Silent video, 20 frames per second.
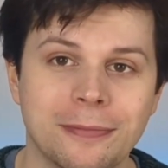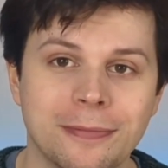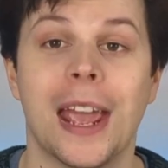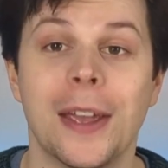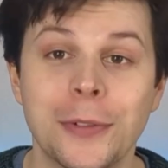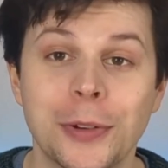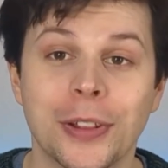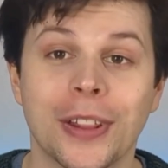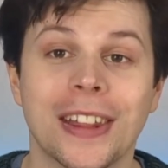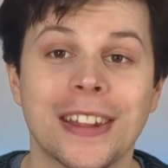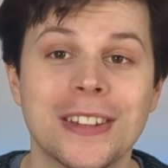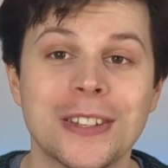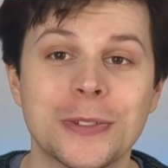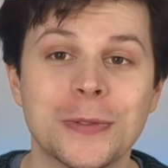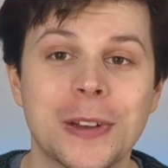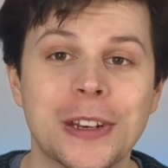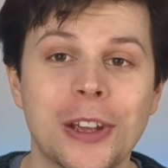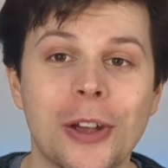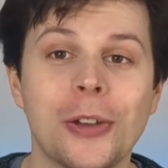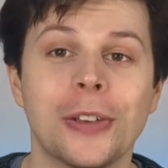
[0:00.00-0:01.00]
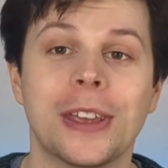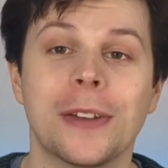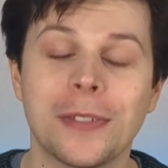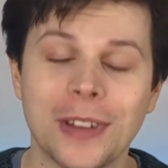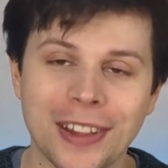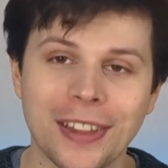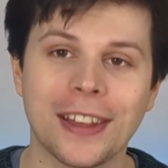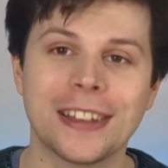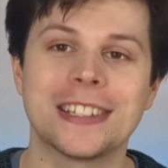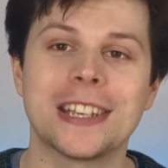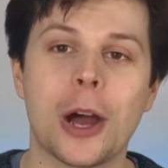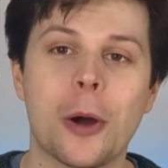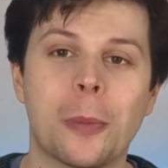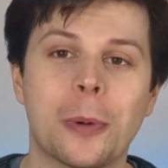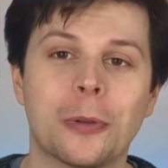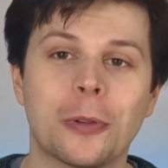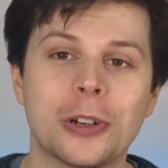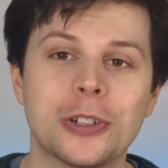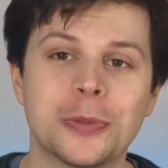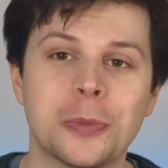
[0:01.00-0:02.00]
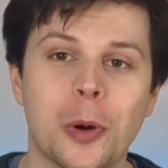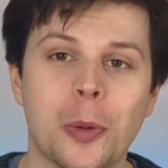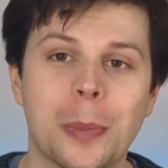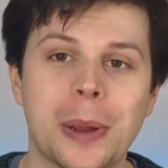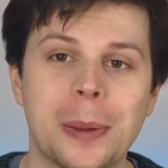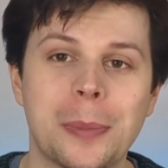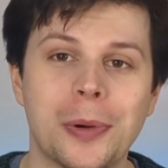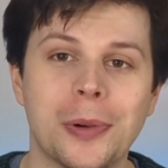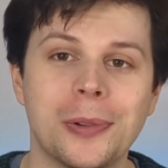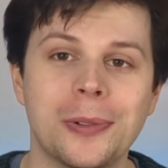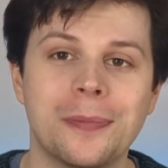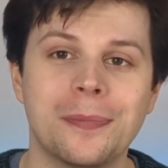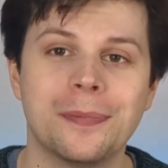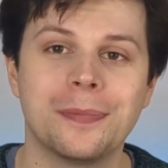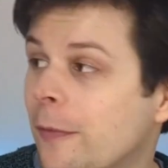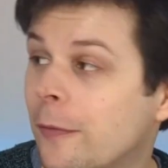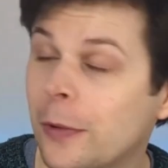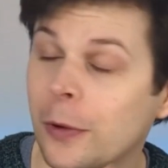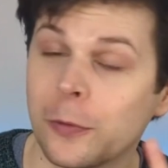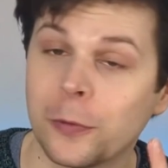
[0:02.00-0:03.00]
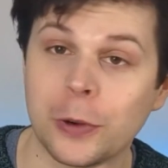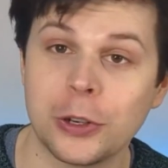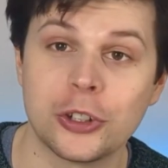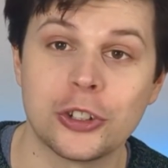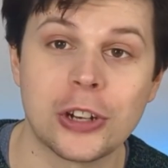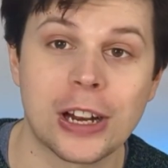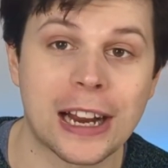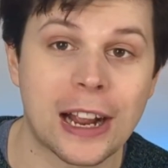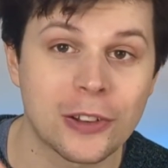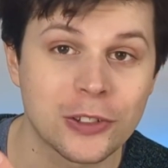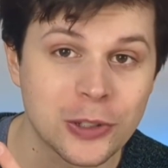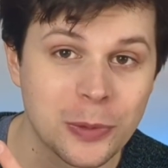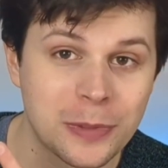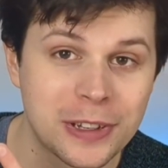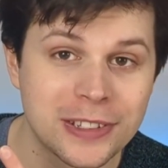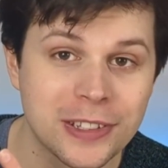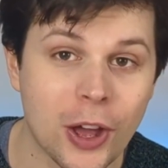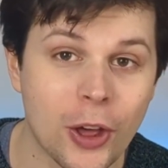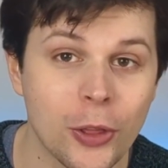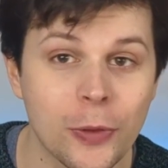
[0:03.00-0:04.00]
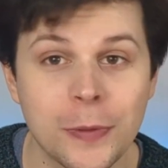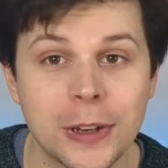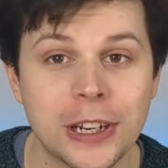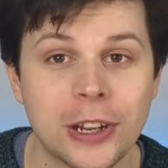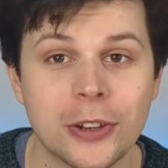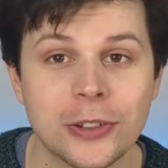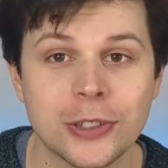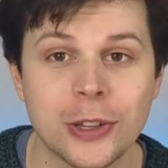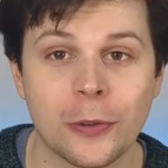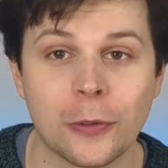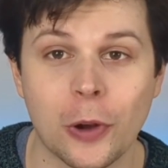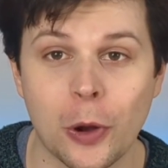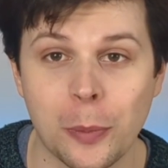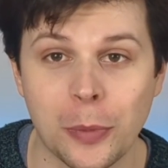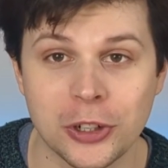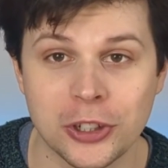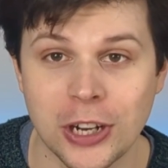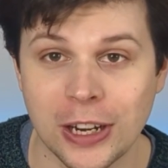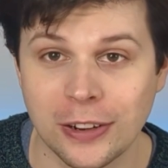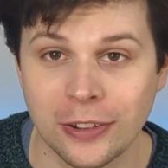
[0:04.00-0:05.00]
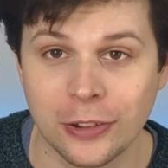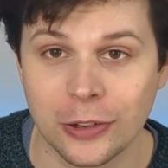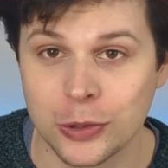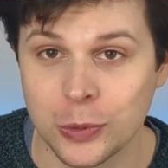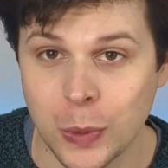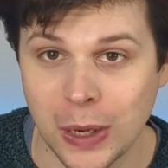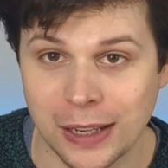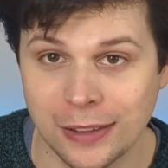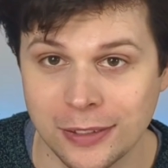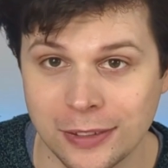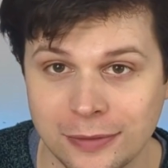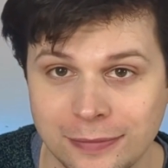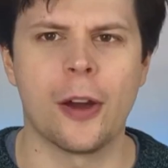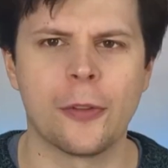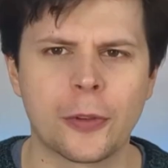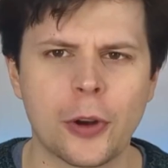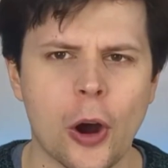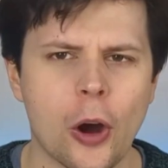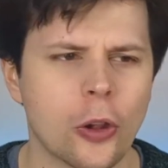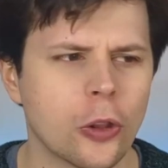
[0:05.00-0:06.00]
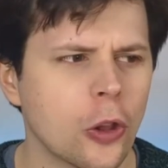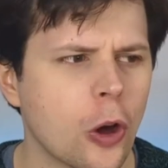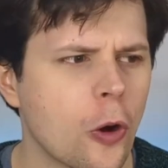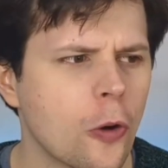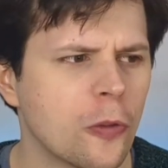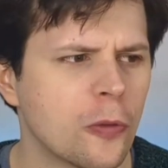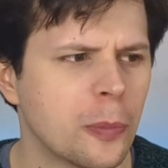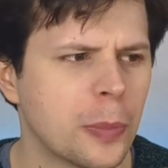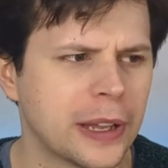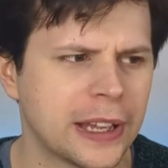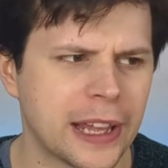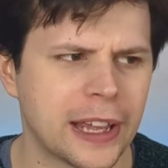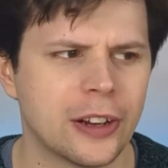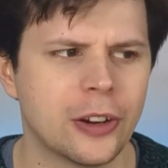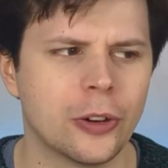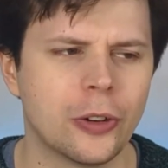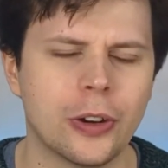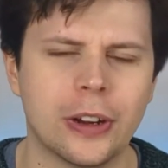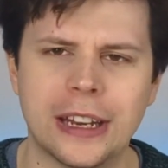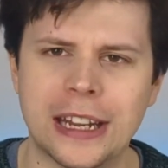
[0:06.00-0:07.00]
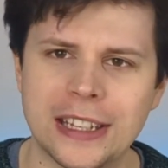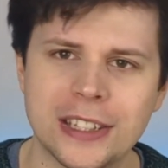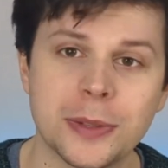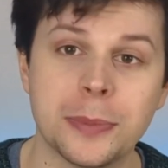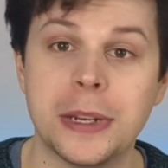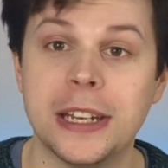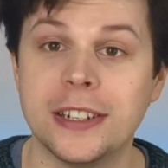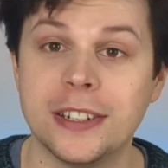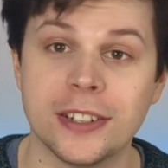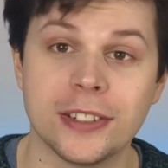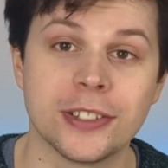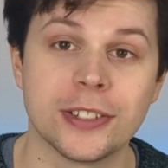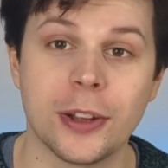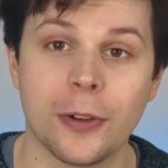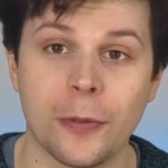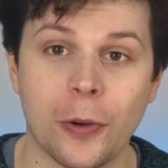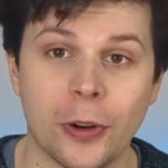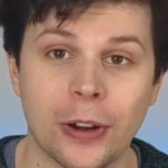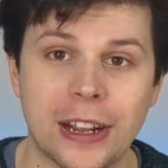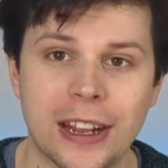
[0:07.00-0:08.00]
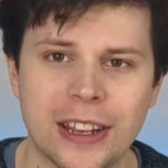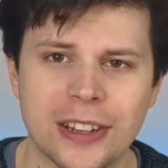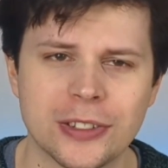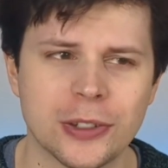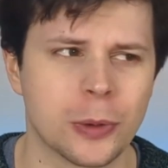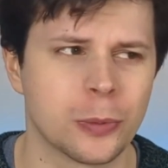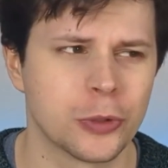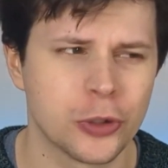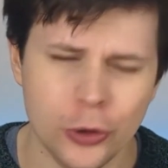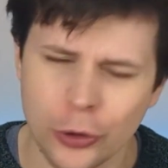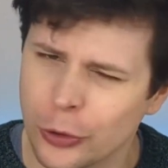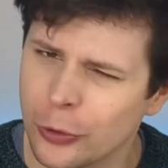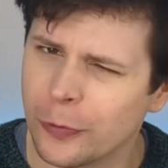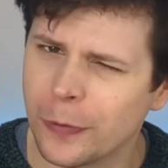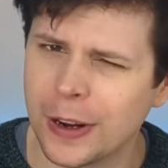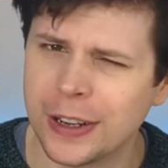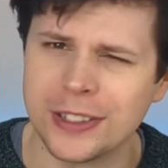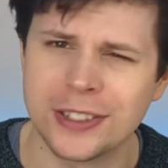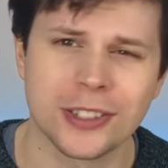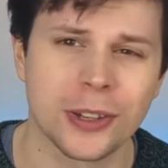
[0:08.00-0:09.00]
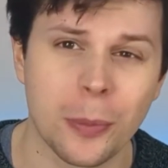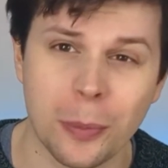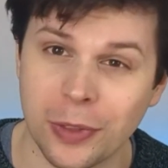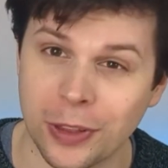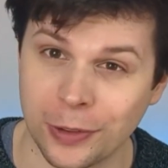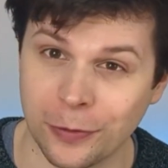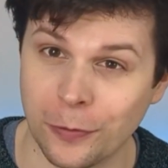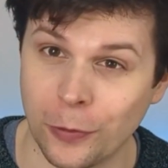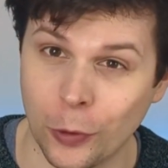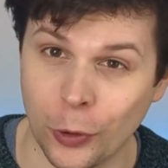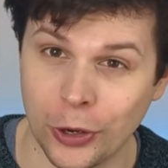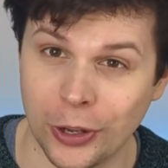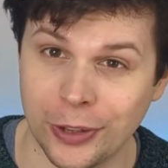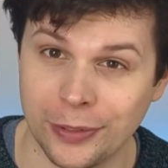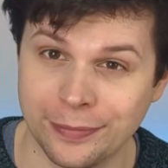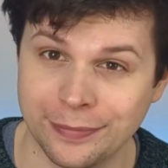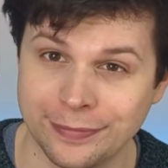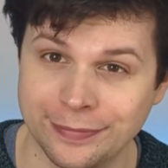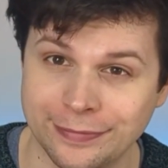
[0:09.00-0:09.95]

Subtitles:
If you like this video, give it a like to help it reach more people, and feel free to check out some of these other videos that I've got on my channel as well. I've got a lot of beginner and intermediate stuff on here, so I'm sure you'll find something for you.